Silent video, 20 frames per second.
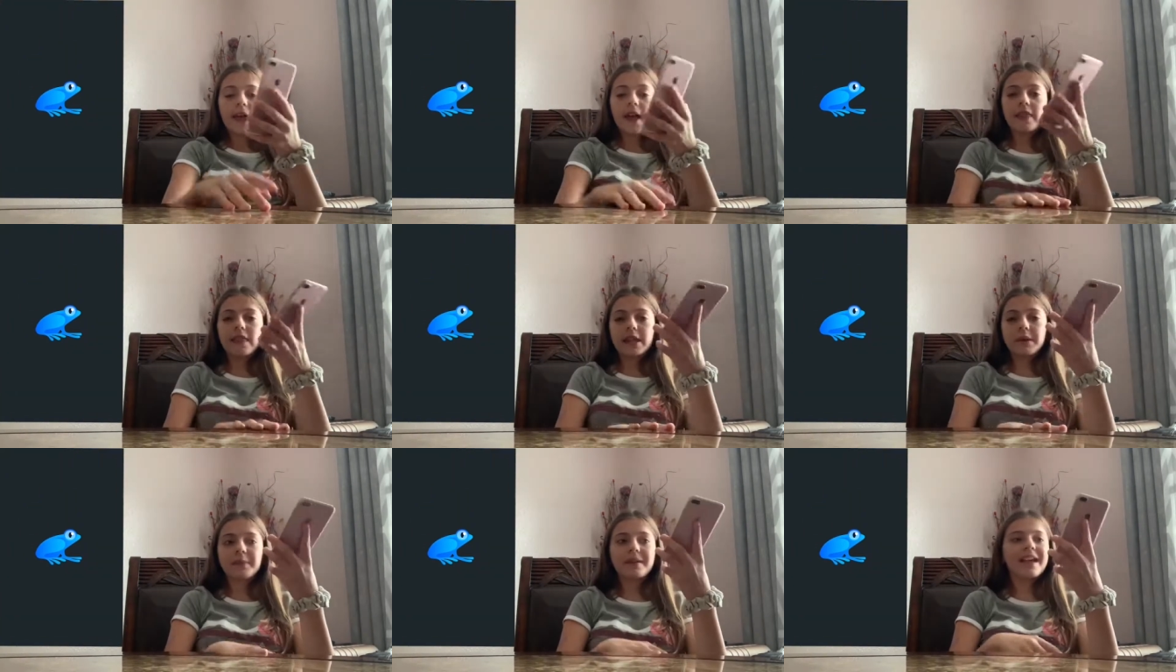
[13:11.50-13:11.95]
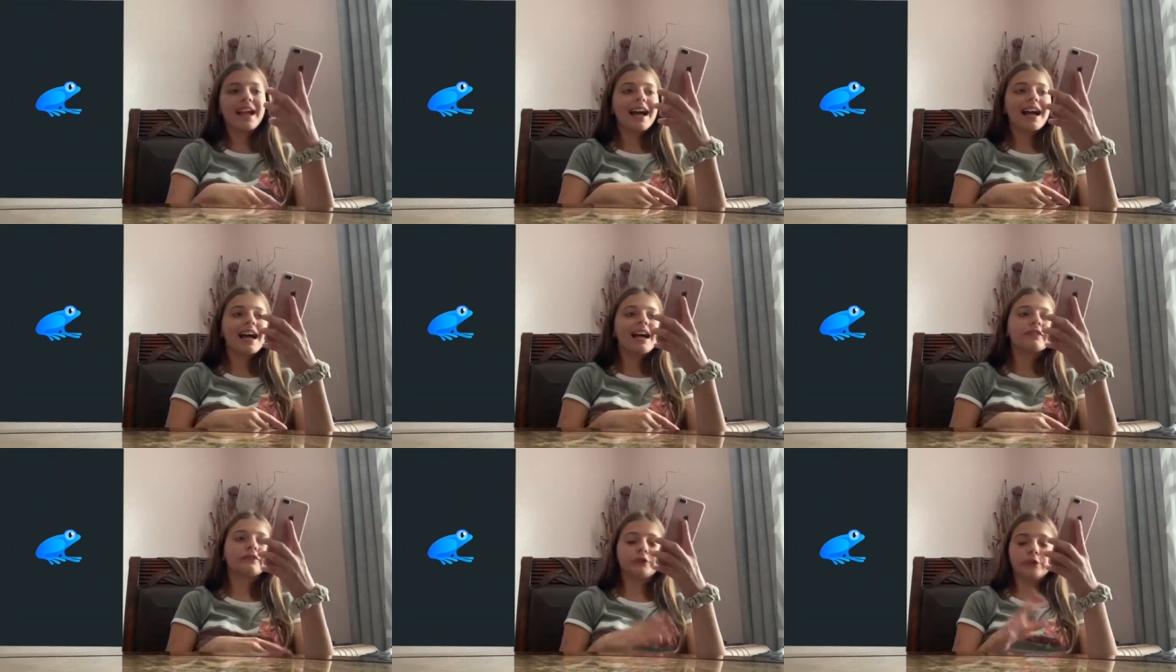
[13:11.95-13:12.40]
And then we
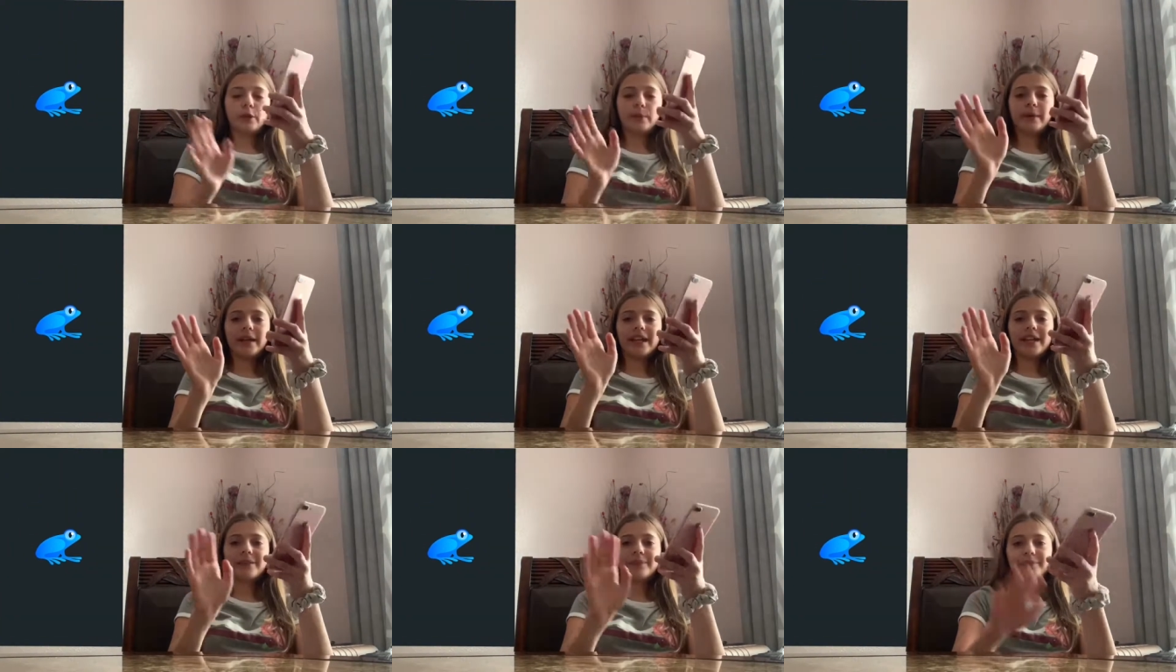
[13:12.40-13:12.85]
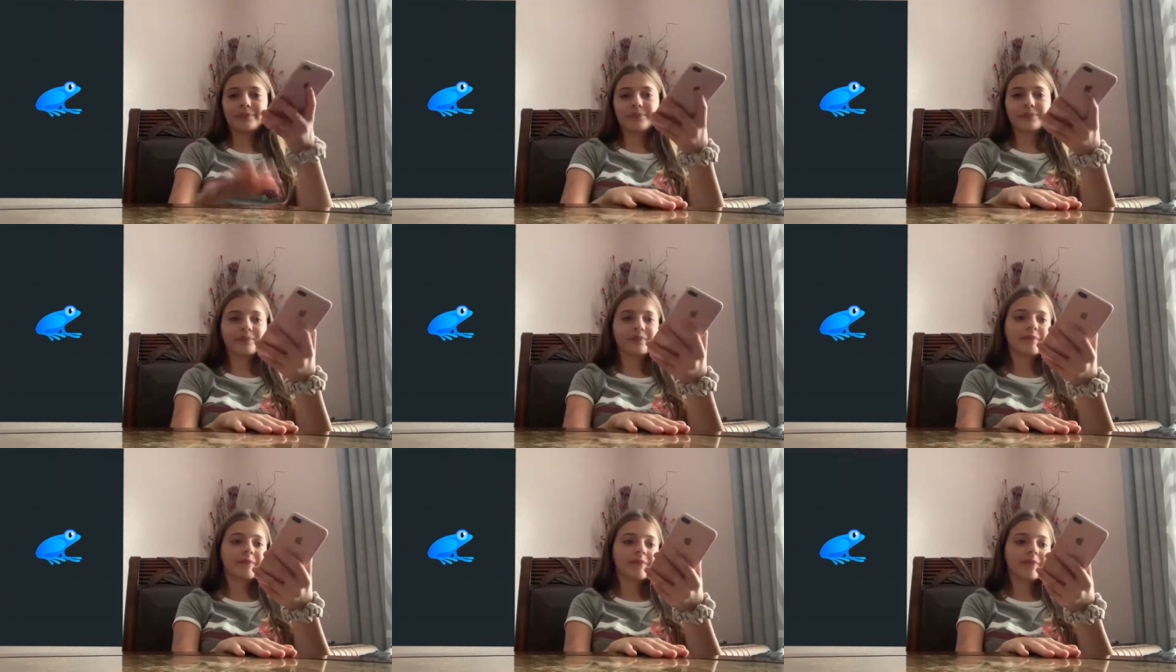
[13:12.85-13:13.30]
have Ribbit
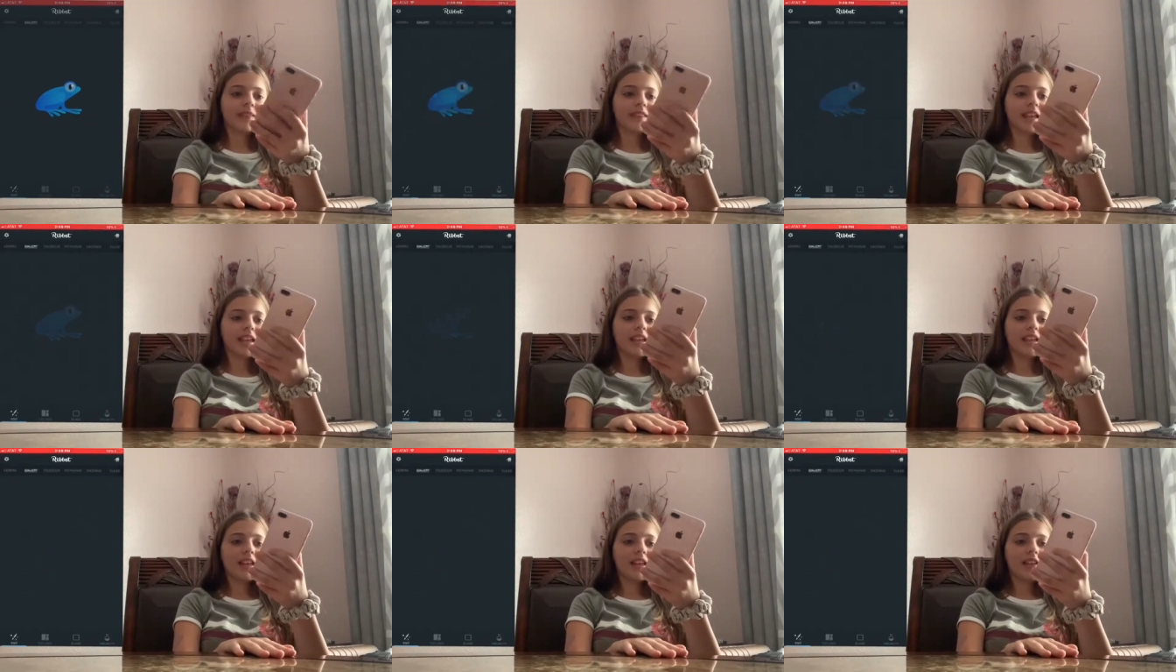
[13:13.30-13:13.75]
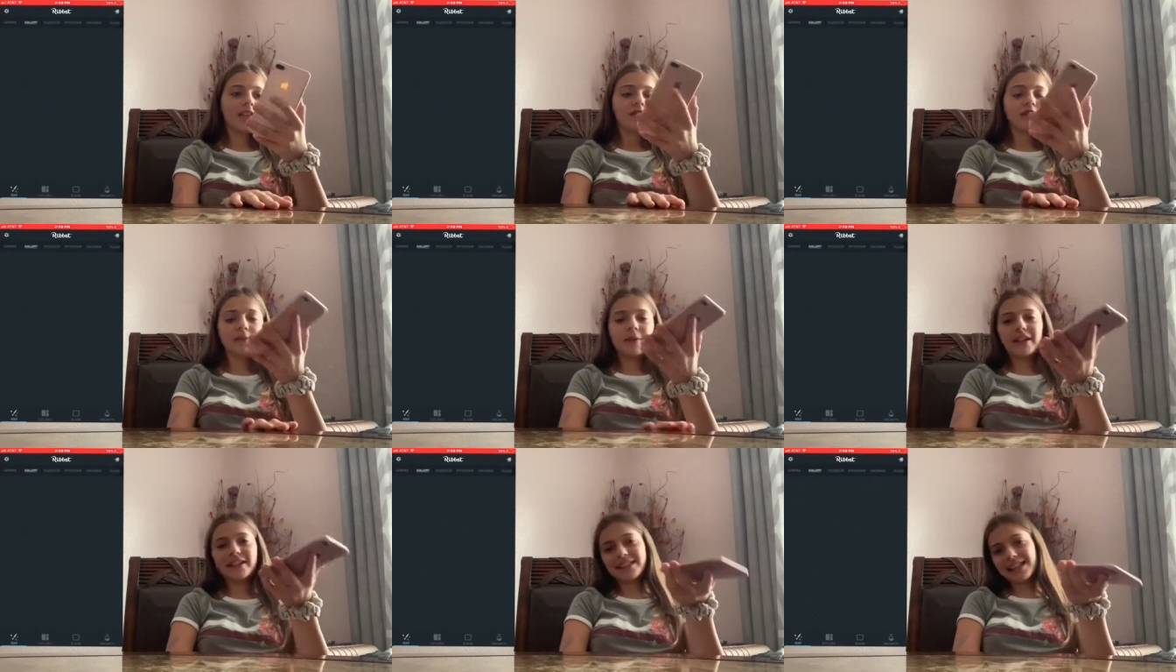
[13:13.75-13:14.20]

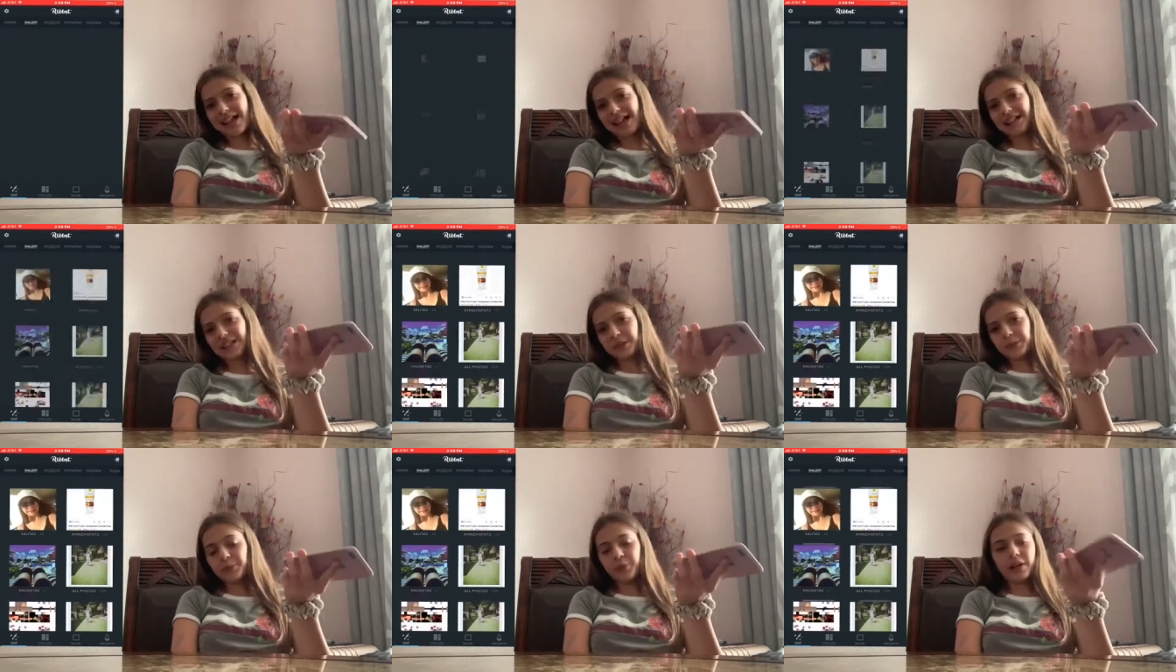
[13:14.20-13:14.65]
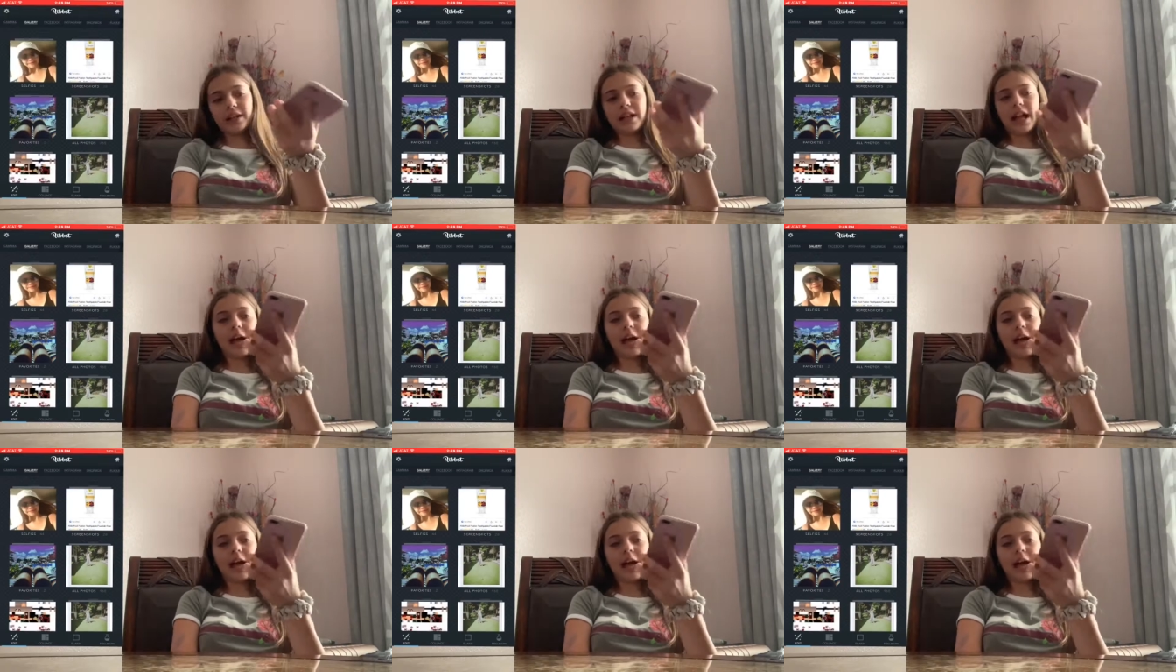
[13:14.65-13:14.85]
for my last one.